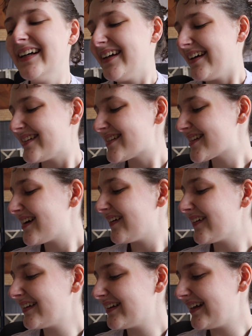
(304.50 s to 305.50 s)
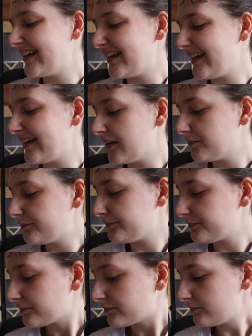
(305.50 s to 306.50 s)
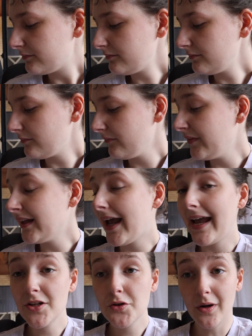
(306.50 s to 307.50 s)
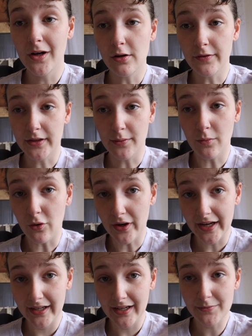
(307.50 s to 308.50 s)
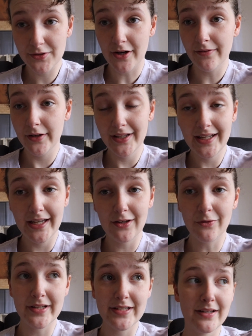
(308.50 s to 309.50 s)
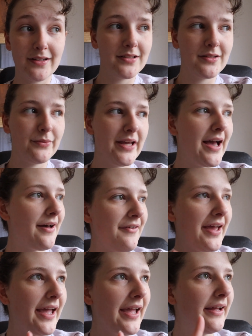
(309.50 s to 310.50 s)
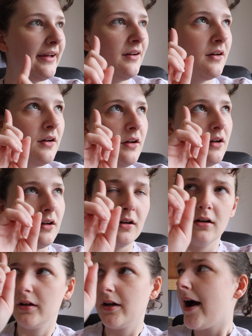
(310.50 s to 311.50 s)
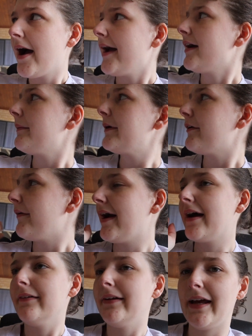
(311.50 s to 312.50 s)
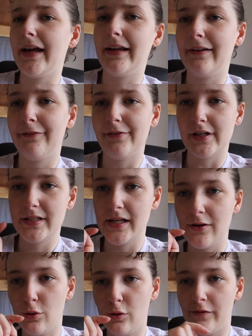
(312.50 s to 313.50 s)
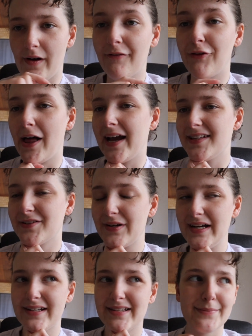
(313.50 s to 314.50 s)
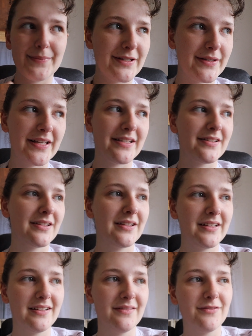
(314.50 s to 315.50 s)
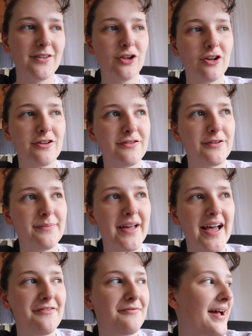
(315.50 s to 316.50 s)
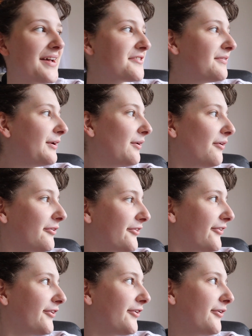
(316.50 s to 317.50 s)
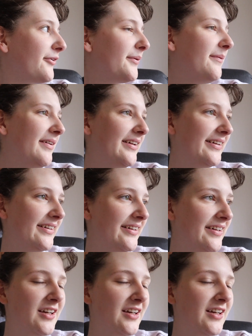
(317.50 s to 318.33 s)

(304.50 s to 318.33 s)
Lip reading: It's currently 8:12 in the morning. I'm sorry if you can hear noises. We have a guy coming around and fixing all of our fly screens because there's like a lot of them that have massive holes in them, and